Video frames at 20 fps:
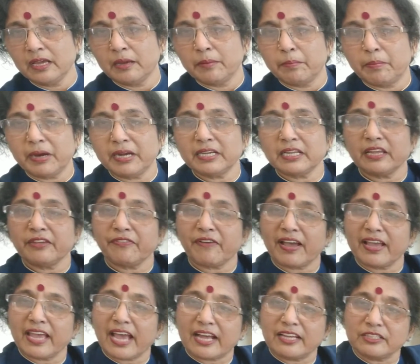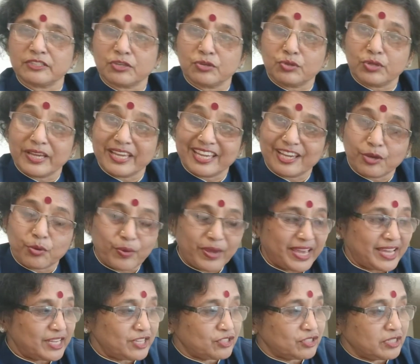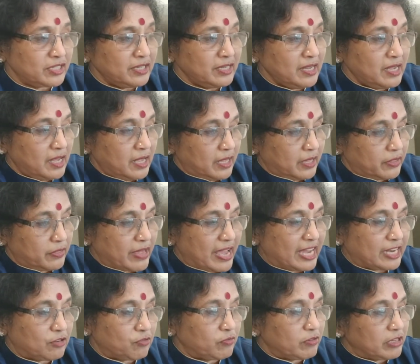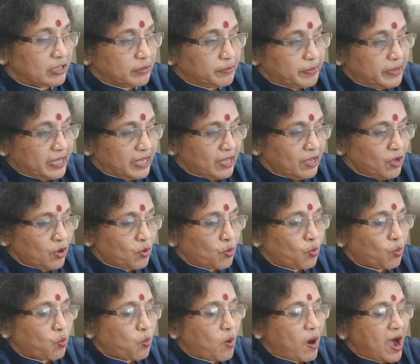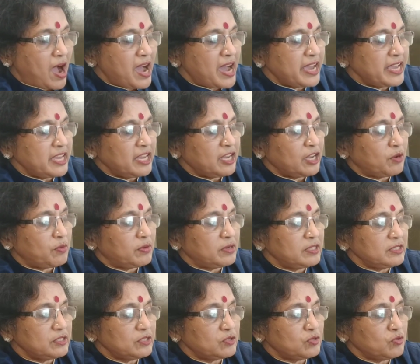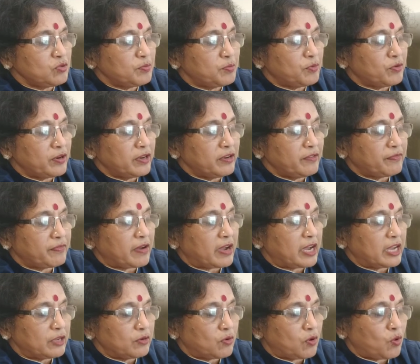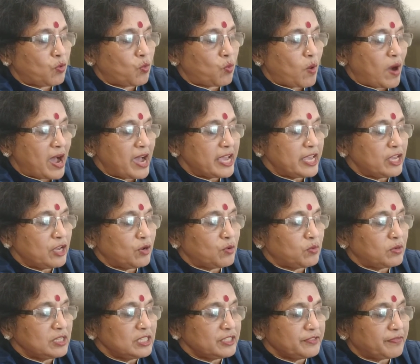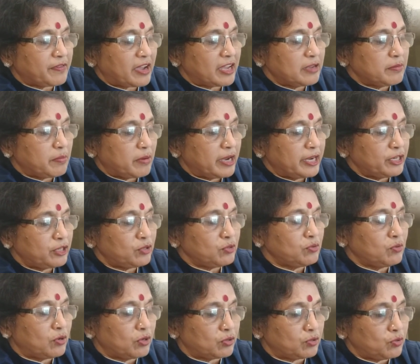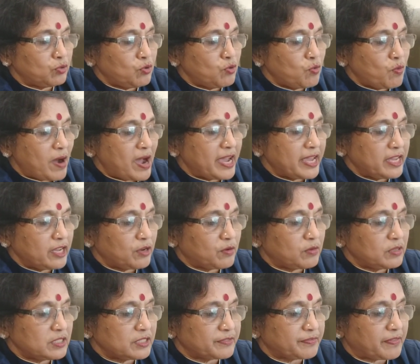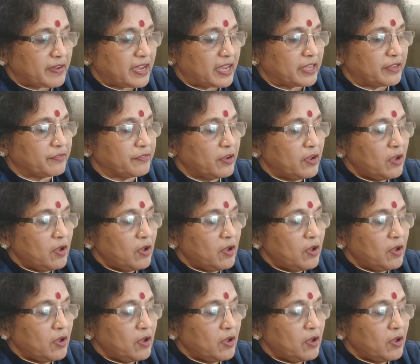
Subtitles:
But if I ask you the equation, that will be y equals 2.5 or y equals 5 by 2 or 2y equals 5.